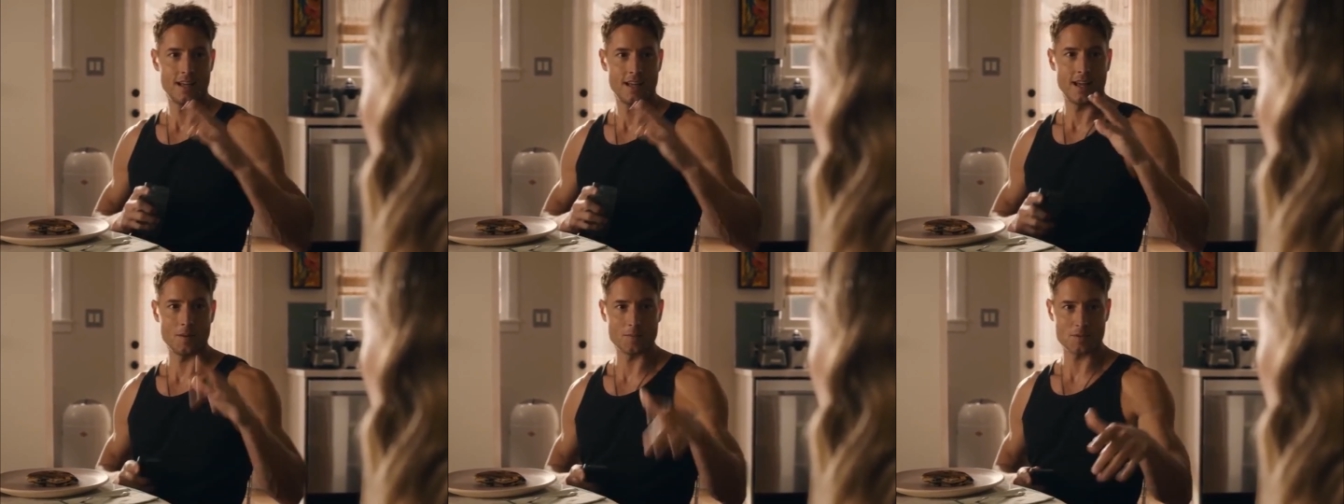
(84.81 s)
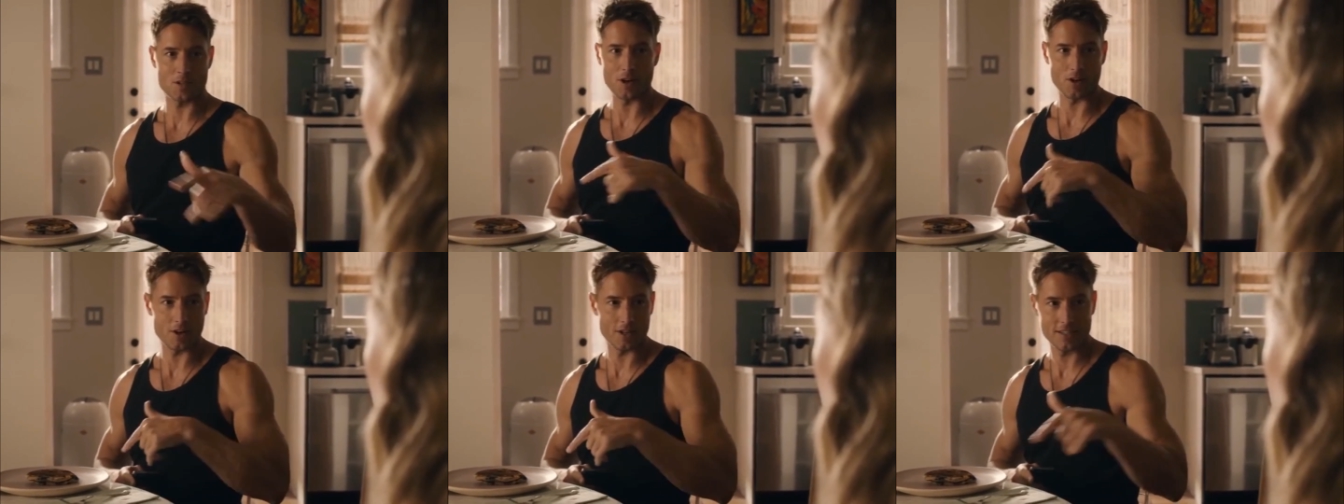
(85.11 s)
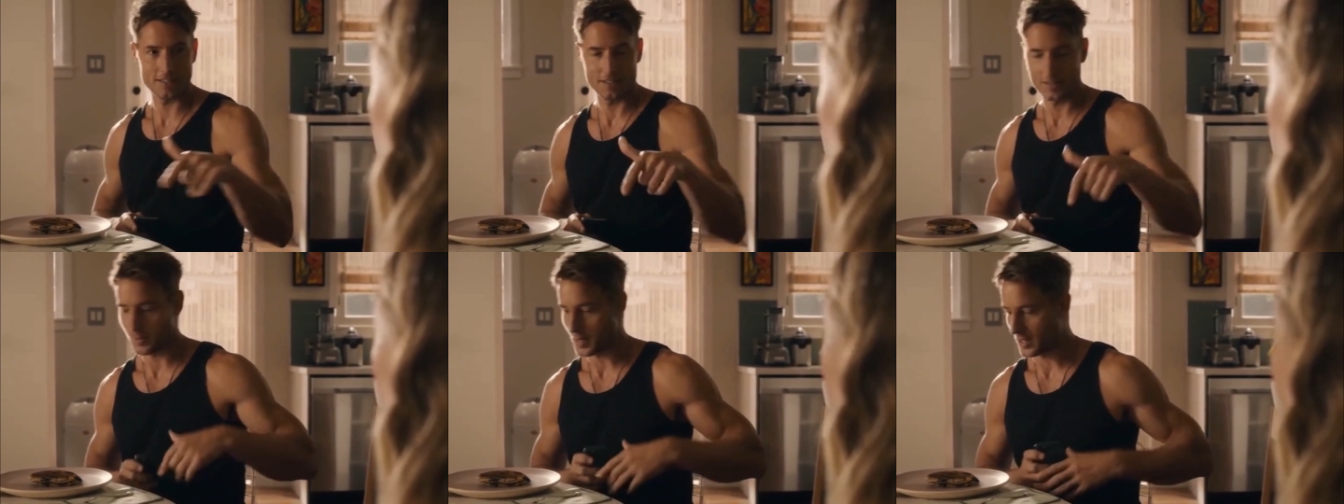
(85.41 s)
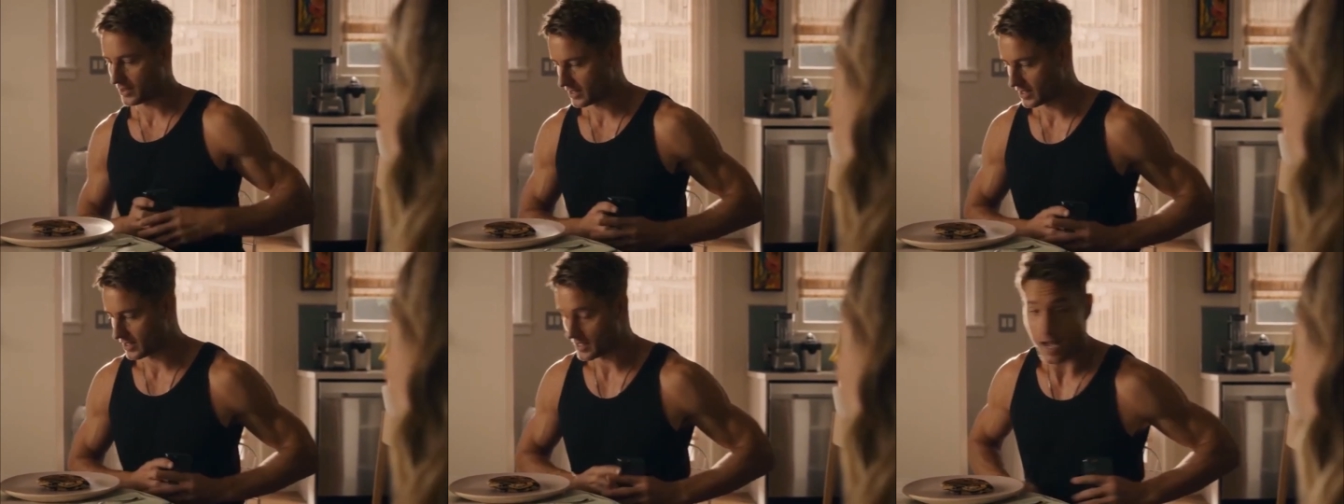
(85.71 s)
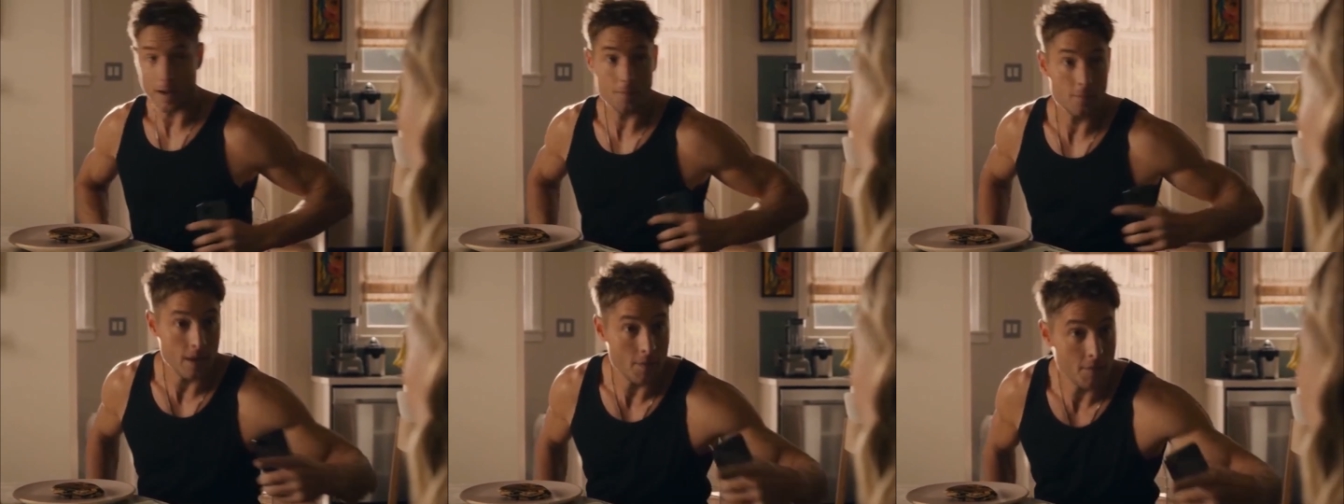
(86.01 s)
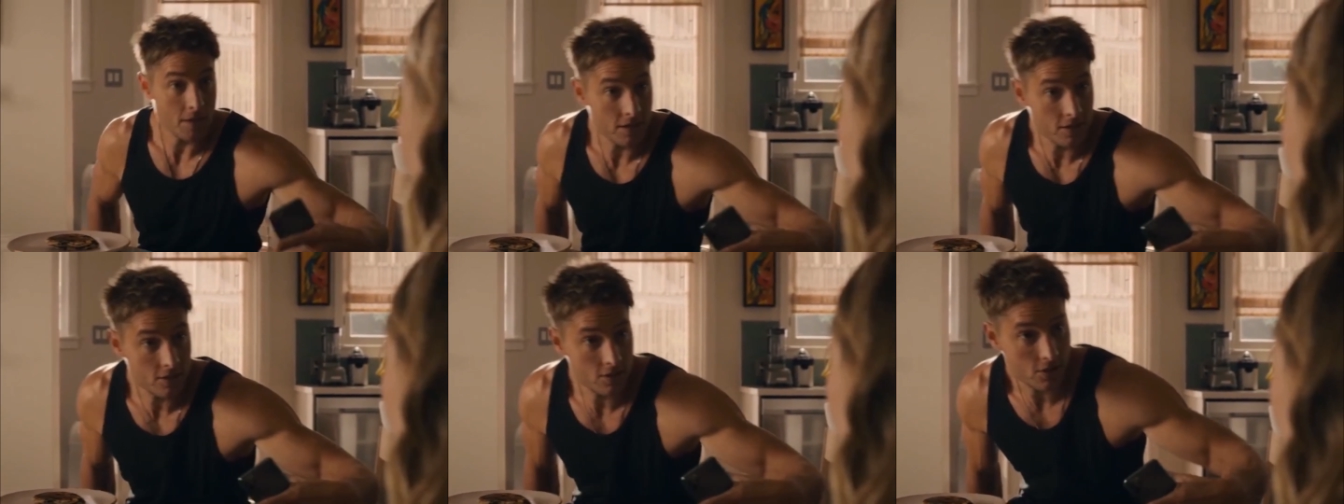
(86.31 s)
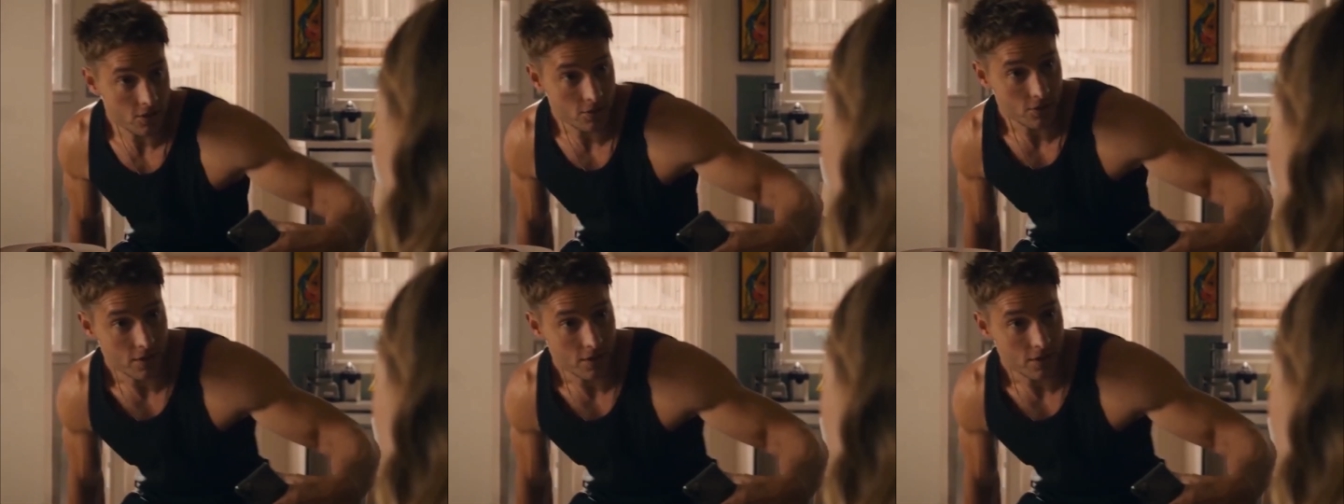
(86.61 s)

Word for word: I'm sorry about that. I'm, I'm gonna cook